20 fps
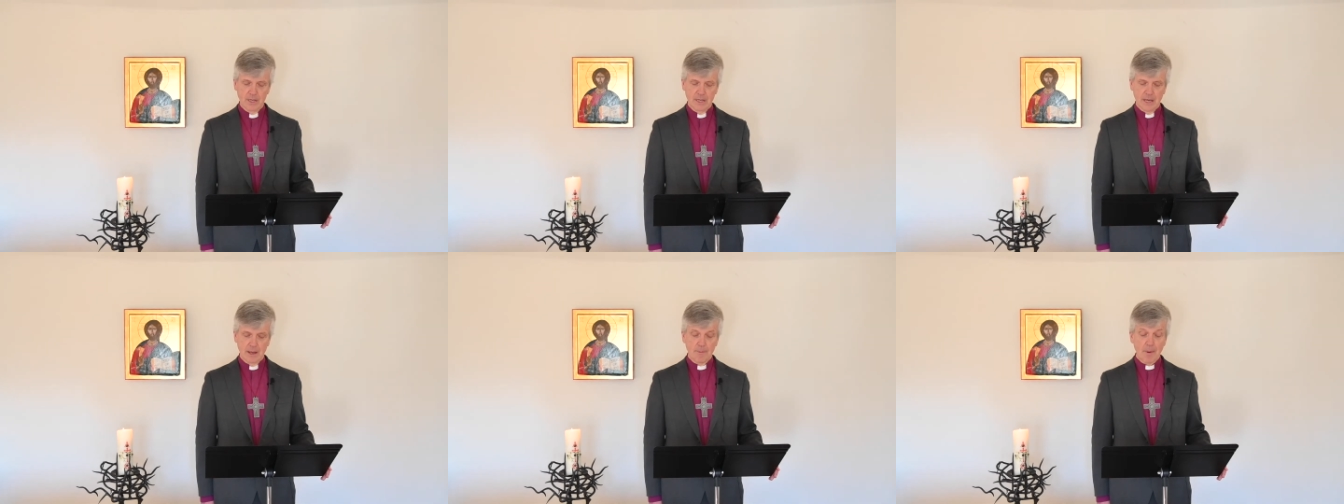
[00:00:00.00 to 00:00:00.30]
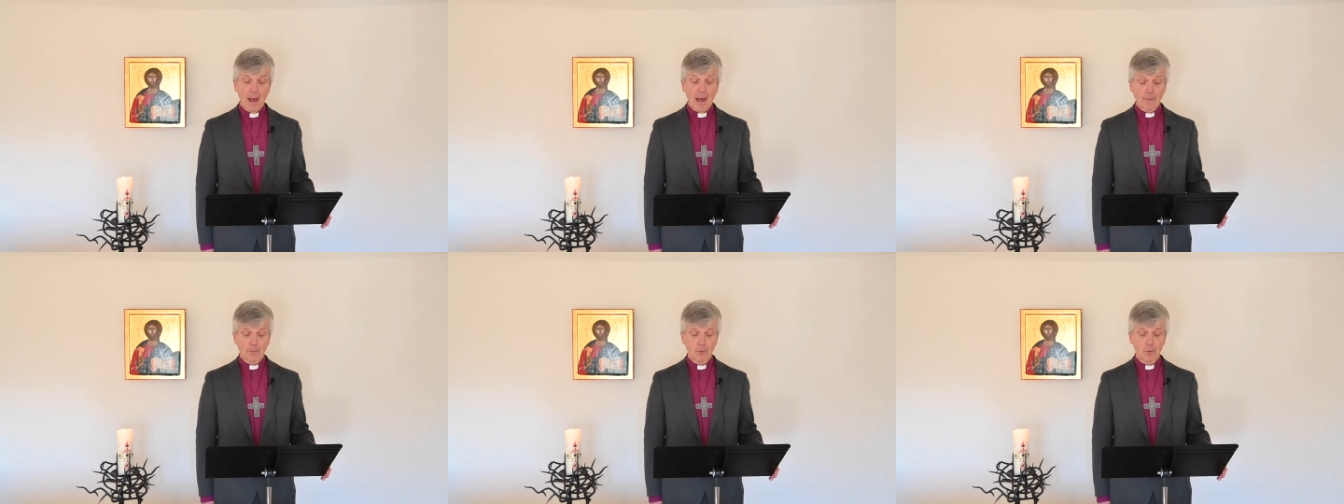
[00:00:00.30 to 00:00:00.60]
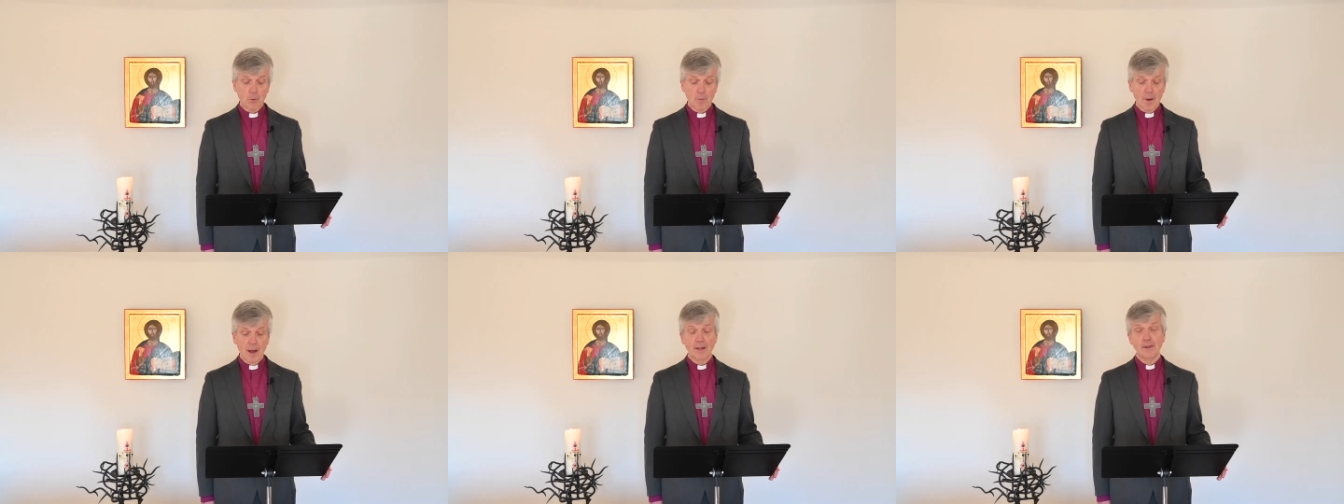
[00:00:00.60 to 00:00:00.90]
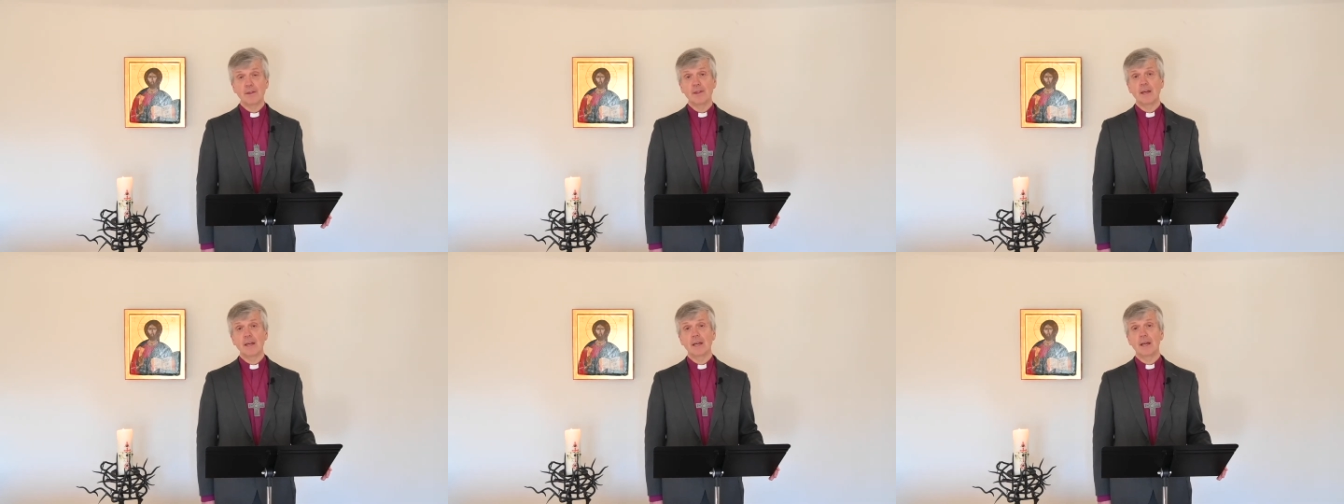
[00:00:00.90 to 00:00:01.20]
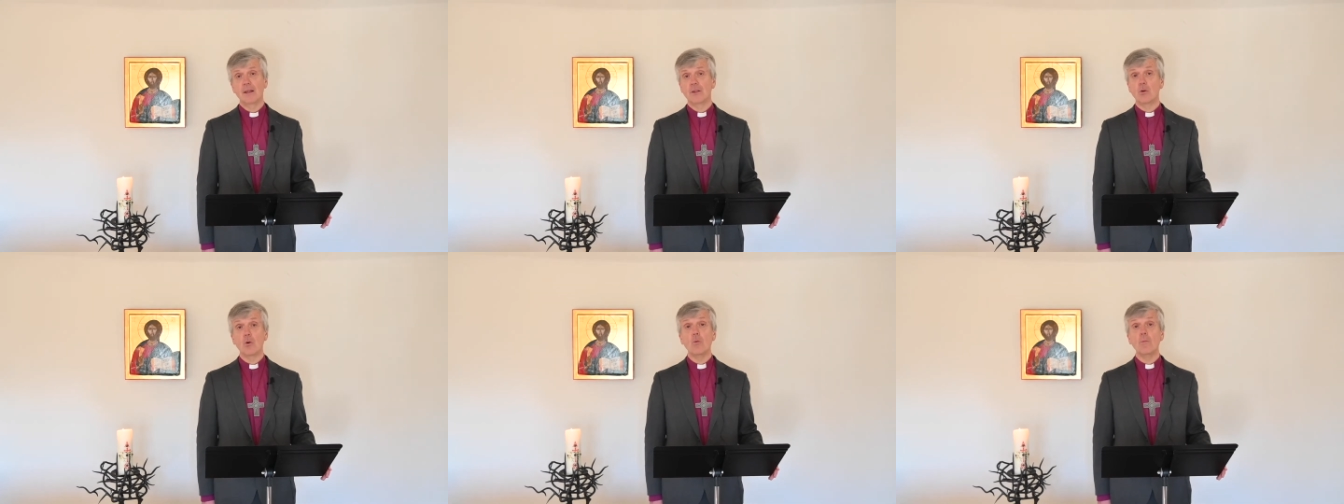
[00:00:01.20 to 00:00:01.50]
And perhaps we might think
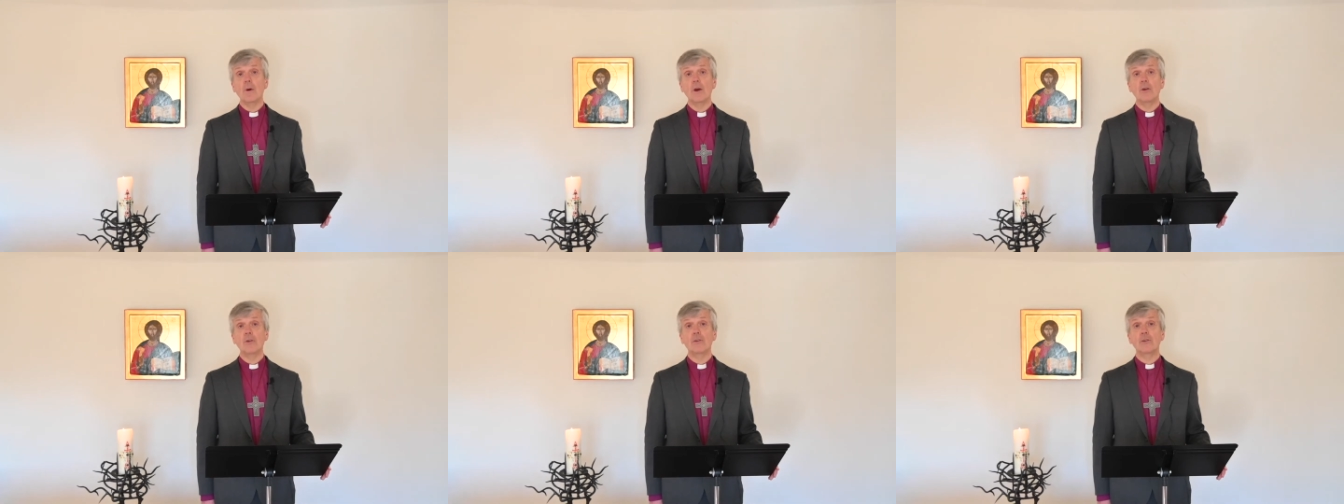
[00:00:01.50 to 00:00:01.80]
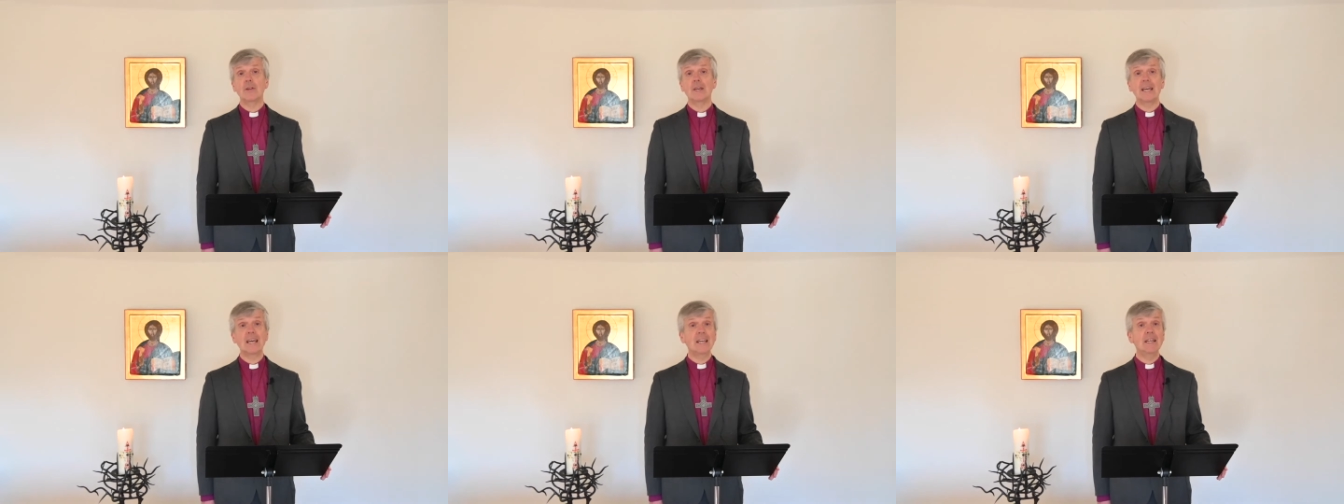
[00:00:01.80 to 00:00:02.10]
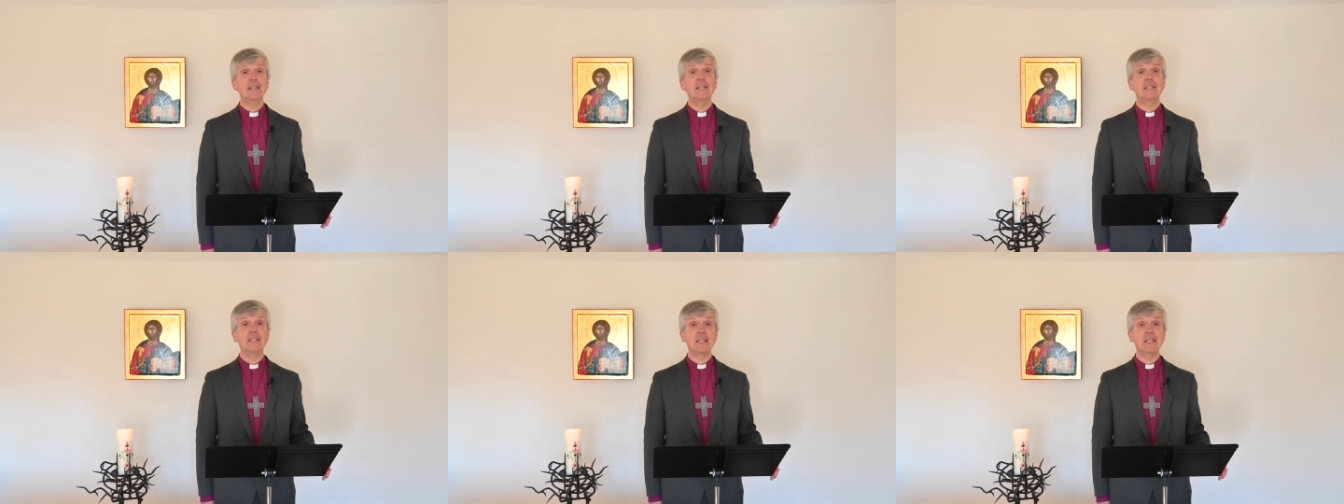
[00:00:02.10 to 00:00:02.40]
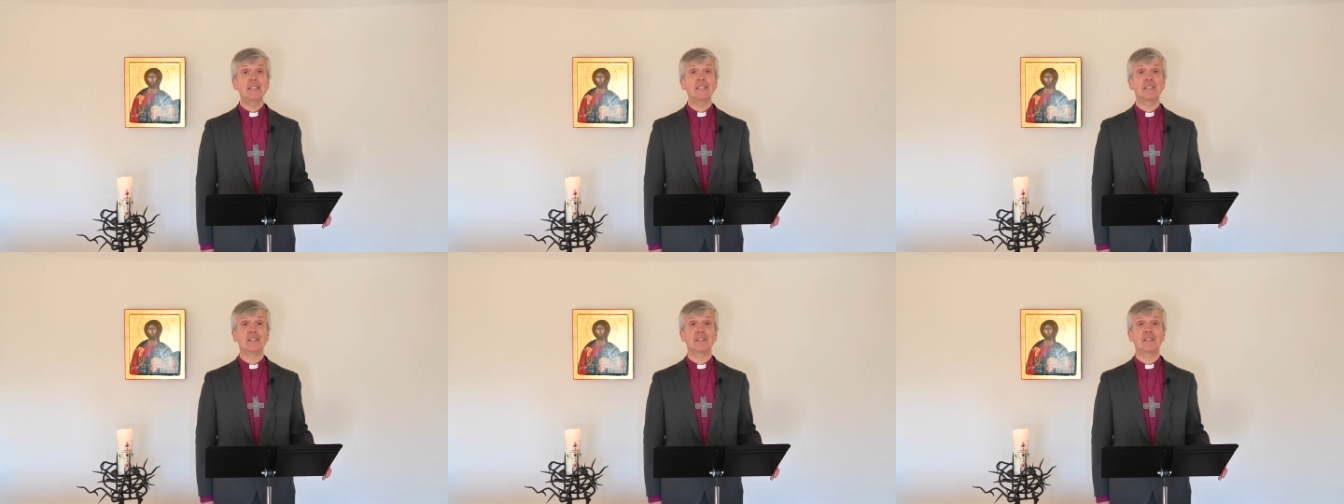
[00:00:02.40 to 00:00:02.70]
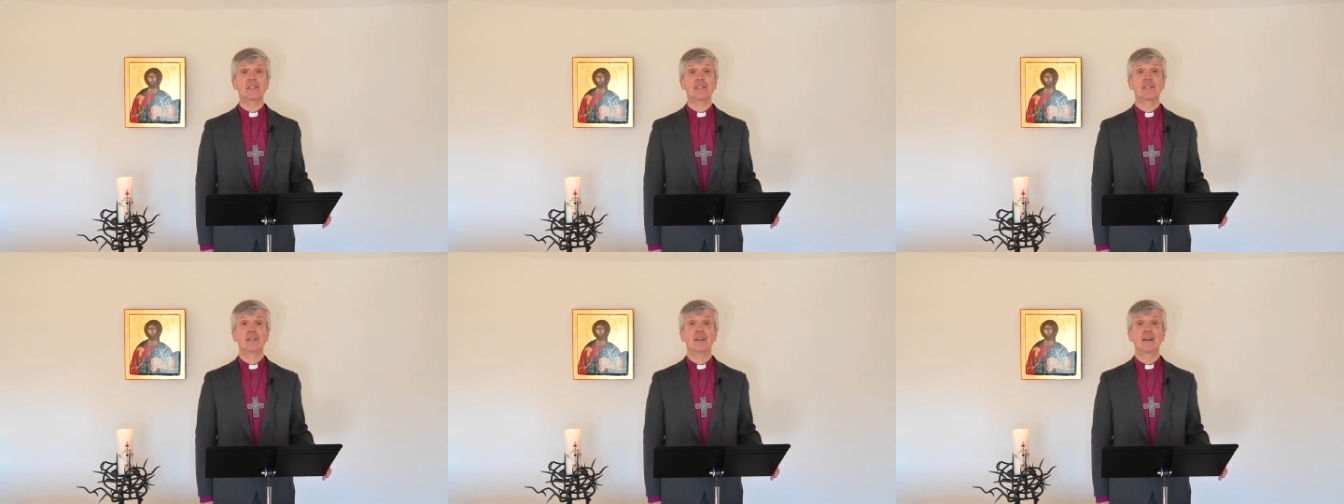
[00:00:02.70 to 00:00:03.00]
it's almost
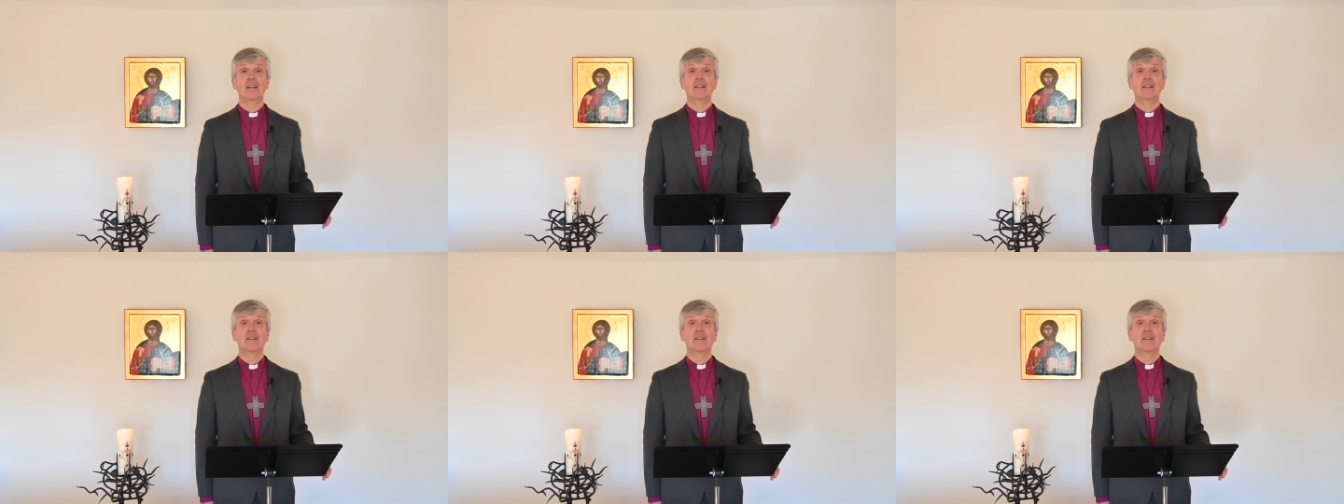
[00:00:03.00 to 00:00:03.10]
indecent